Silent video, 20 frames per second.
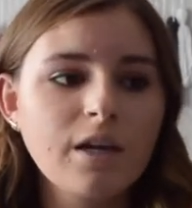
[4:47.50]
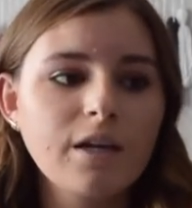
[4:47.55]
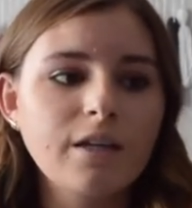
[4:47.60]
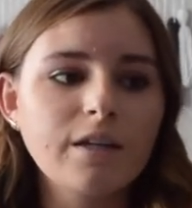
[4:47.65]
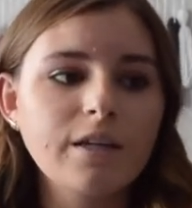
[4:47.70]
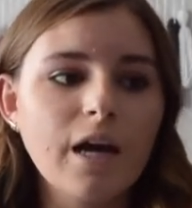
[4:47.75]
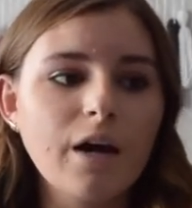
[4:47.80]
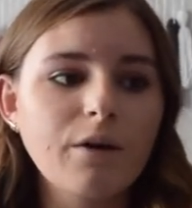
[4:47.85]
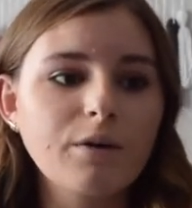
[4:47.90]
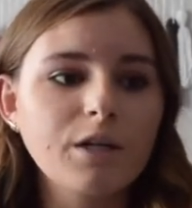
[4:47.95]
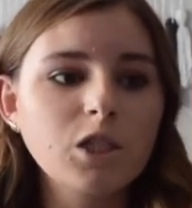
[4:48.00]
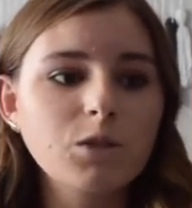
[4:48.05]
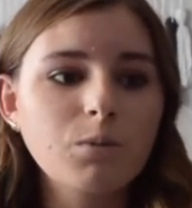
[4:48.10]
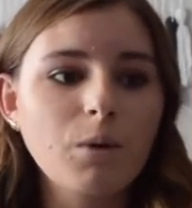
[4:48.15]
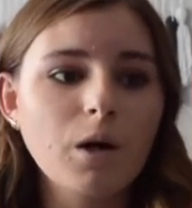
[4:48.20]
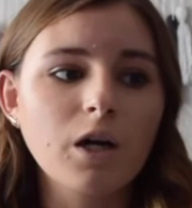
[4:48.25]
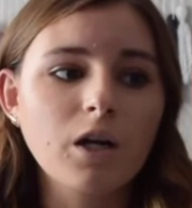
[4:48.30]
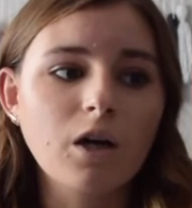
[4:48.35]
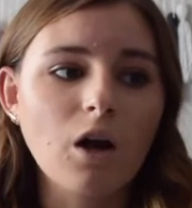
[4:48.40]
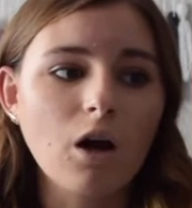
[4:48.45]
Now each
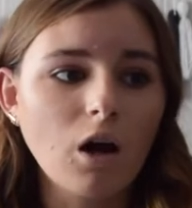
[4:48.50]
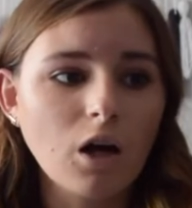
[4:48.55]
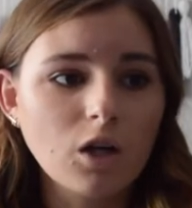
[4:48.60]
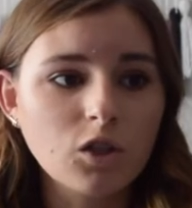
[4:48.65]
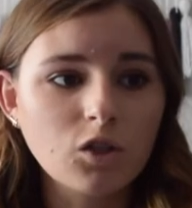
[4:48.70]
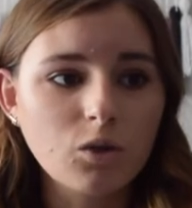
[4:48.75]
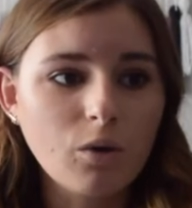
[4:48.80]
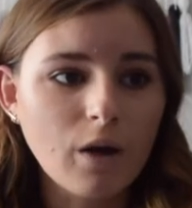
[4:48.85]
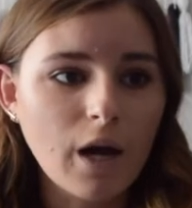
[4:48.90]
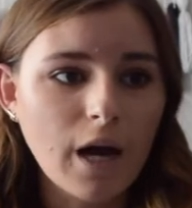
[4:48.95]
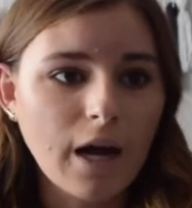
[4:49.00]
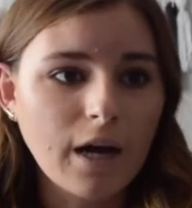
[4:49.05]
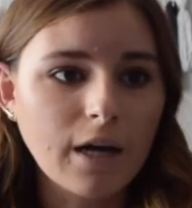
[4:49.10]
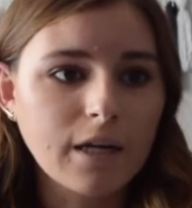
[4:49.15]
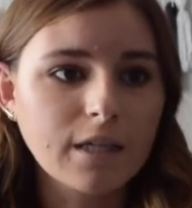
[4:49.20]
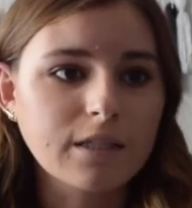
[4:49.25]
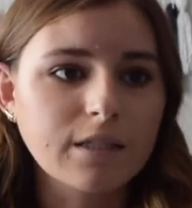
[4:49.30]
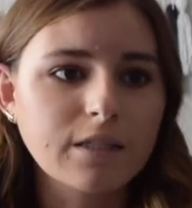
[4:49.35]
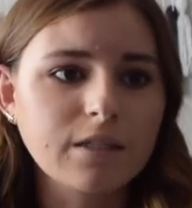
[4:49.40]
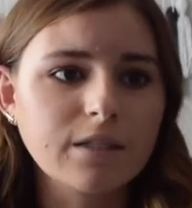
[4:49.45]
park also
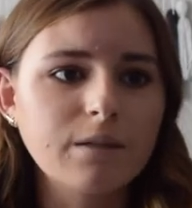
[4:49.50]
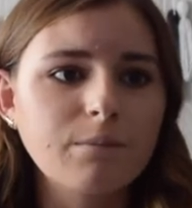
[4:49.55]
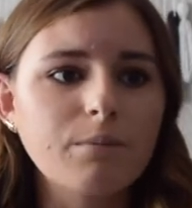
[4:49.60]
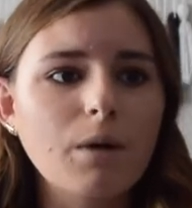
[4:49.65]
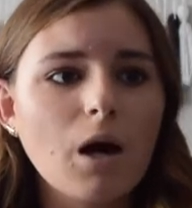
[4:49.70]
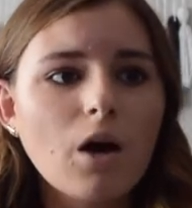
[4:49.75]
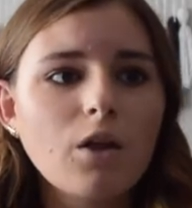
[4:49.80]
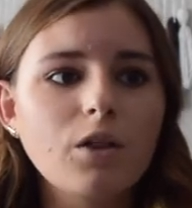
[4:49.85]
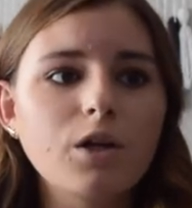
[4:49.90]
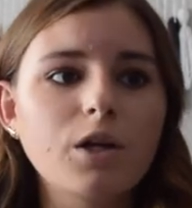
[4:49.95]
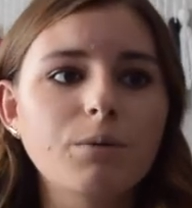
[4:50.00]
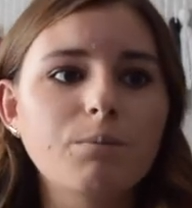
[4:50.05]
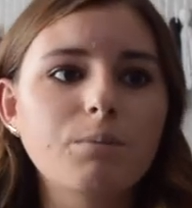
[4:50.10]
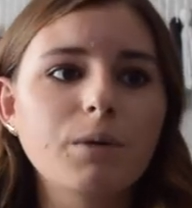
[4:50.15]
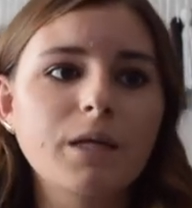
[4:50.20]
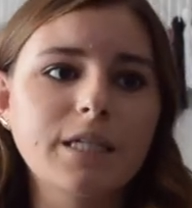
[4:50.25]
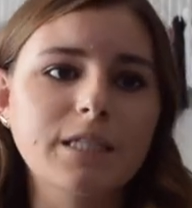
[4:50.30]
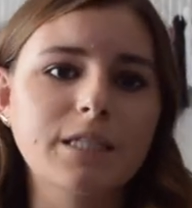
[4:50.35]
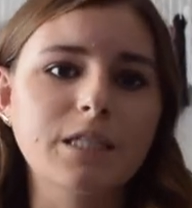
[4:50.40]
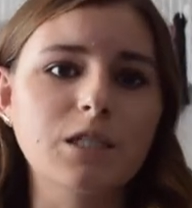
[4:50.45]
has some other
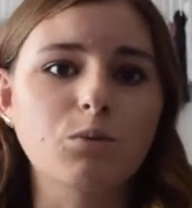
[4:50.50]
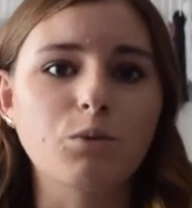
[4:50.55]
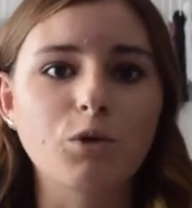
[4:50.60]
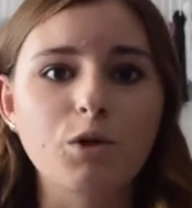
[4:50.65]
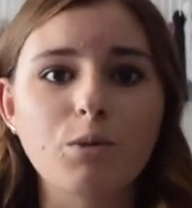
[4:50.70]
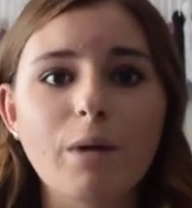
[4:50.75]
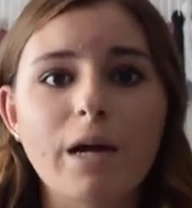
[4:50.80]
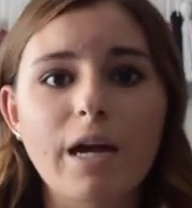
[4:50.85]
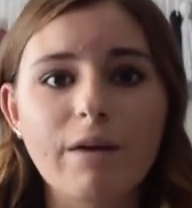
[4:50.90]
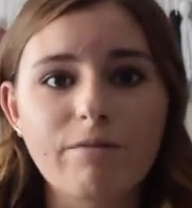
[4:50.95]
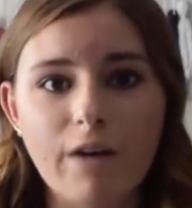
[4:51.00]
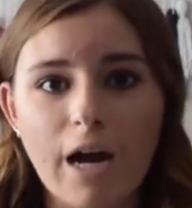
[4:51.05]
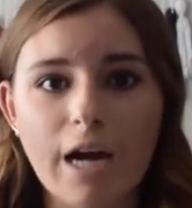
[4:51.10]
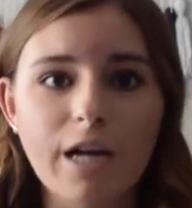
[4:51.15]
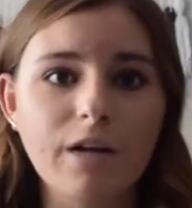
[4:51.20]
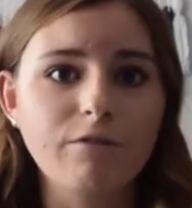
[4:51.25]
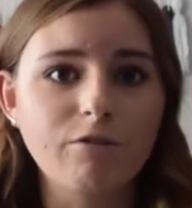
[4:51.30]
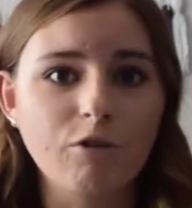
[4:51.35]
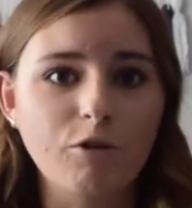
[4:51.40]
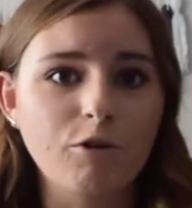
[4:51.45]
places where you might
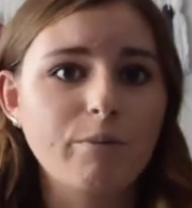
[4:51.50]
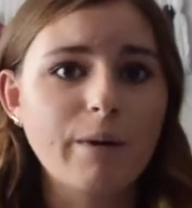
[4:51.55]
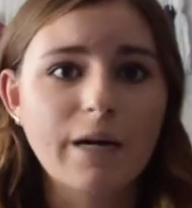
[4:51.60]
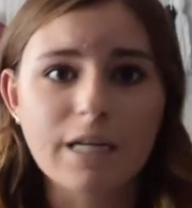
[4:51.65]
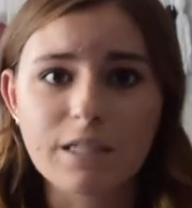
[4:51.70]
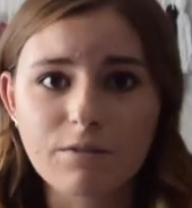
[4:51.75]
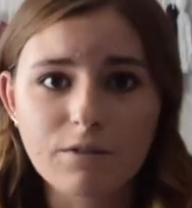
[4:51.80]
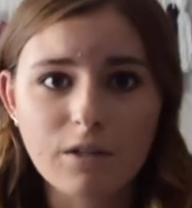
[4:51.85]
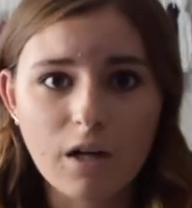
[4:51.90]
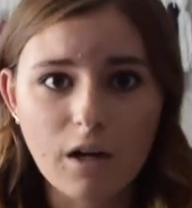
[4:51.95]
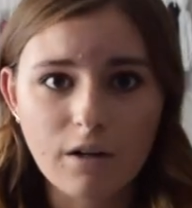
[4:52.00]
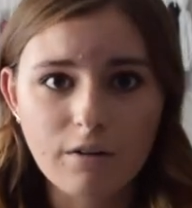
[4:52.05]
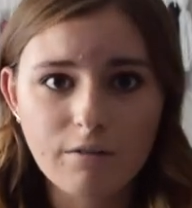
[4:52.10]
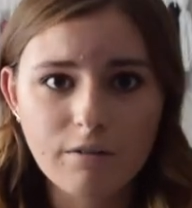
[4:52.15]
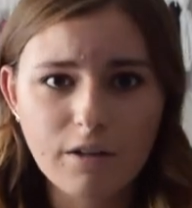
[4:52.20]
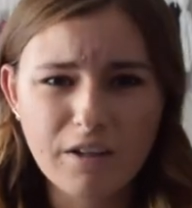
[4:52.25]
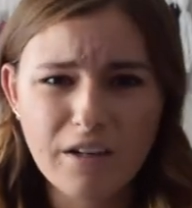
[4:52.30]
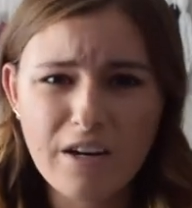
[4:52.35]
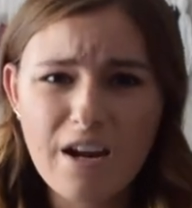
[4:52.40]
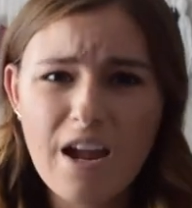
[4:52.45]
find a PhotoPass
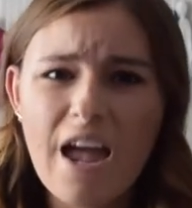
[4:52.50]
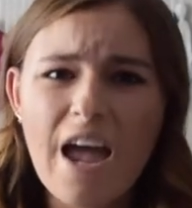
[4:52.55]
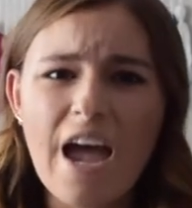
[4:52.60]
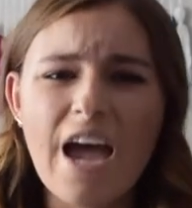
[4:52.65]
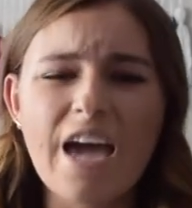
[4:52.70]
photographer,